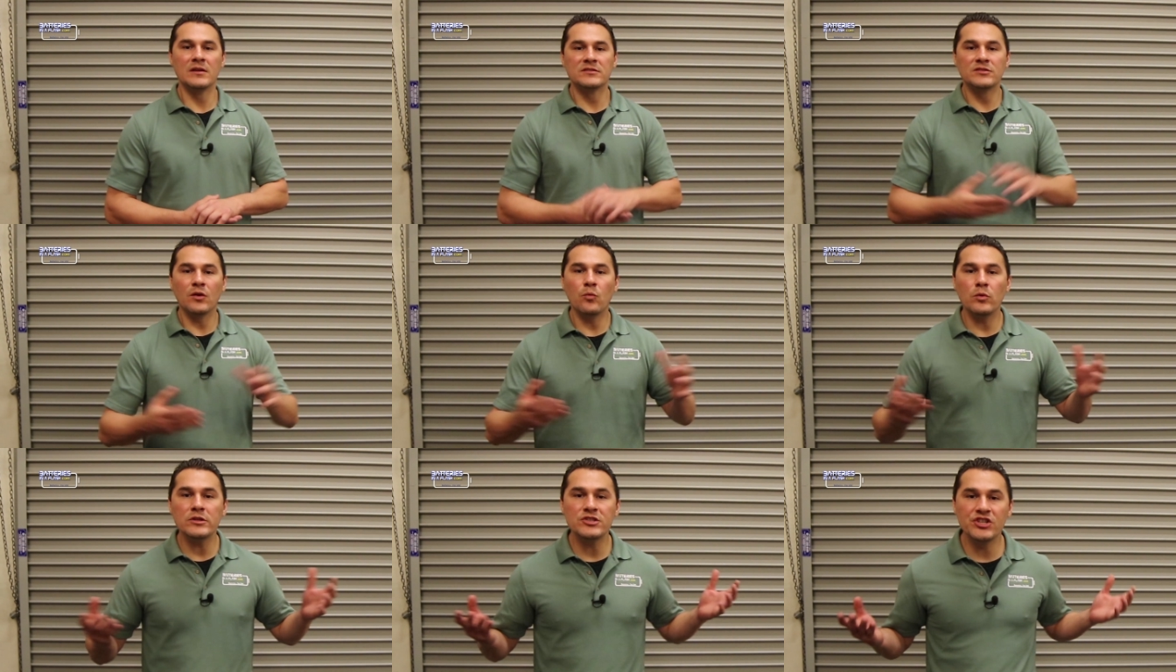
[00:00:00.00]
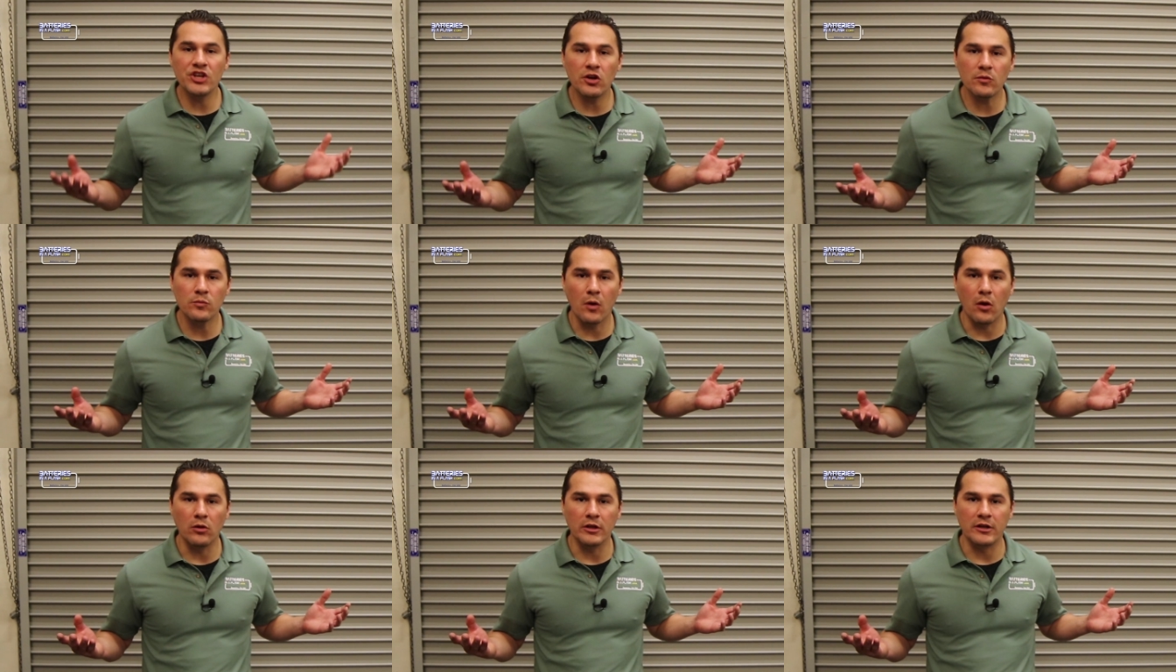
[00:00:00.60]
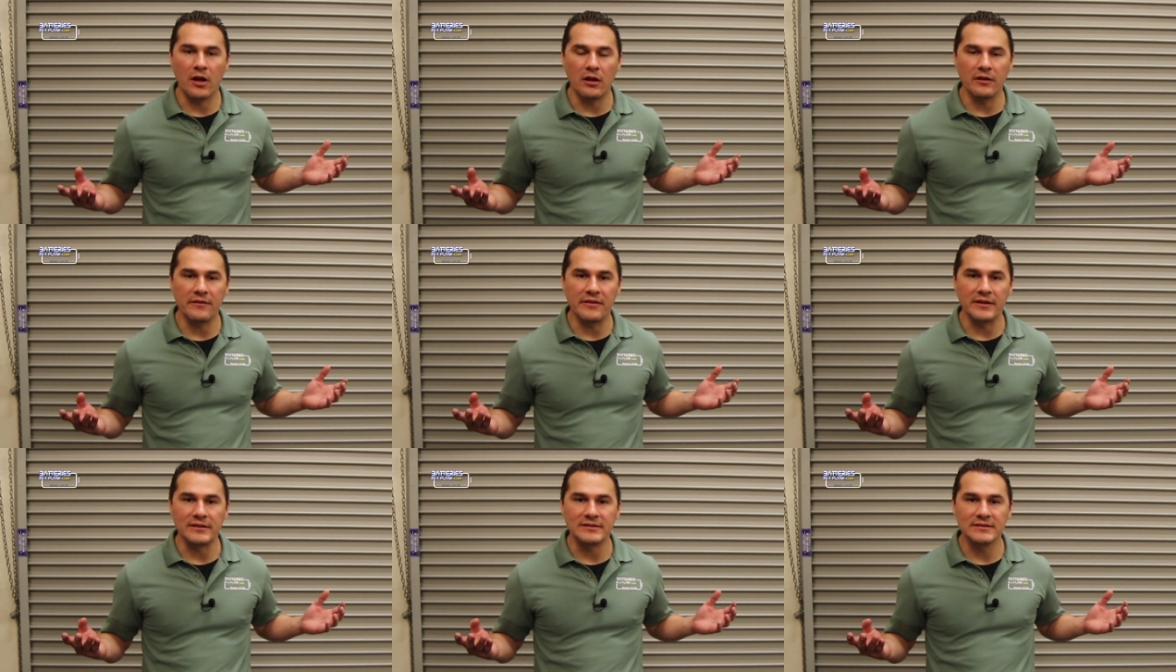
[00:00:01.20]
So what's your role in all
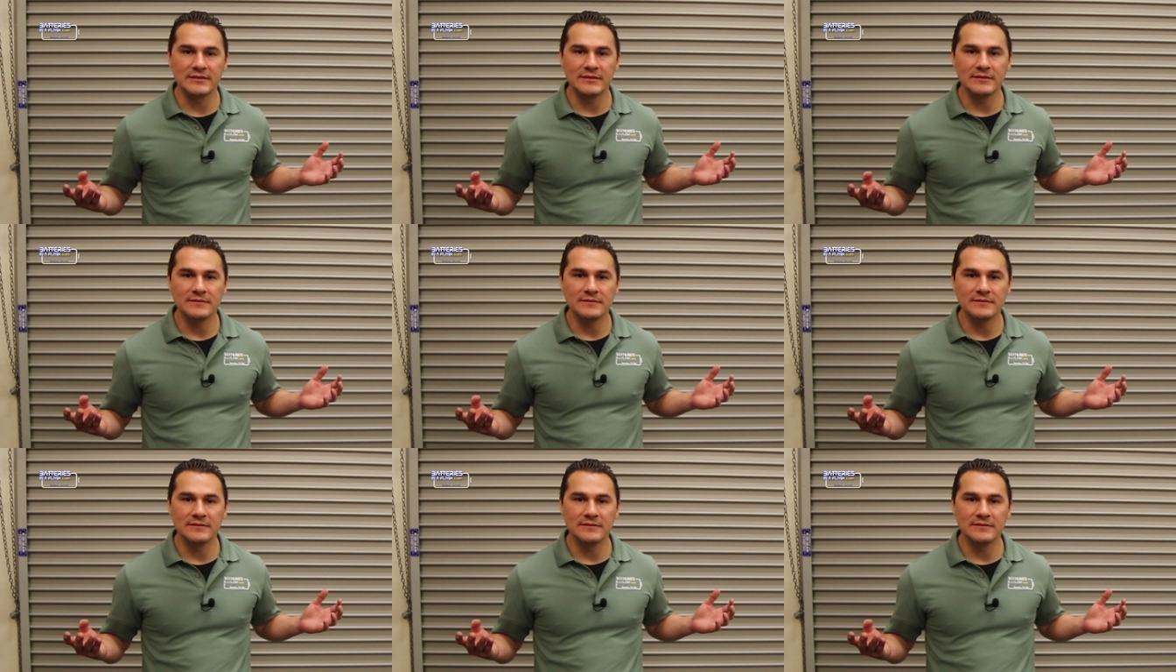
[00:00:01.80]
of this?